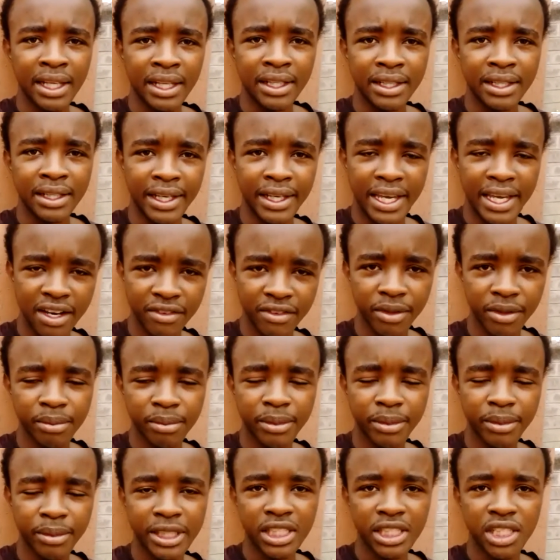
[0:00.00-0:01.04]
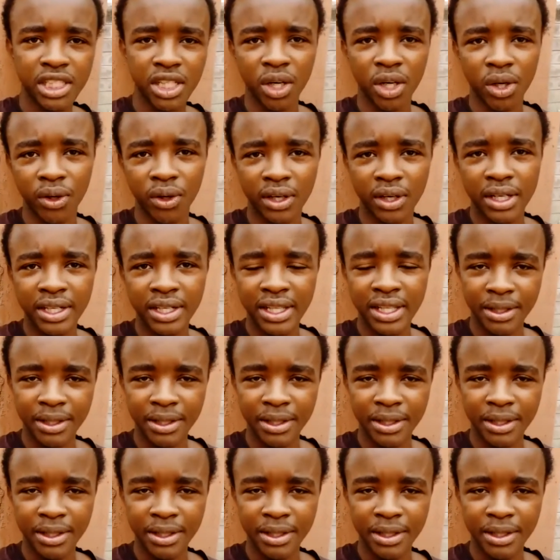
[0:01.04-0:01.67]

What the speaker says: the government or the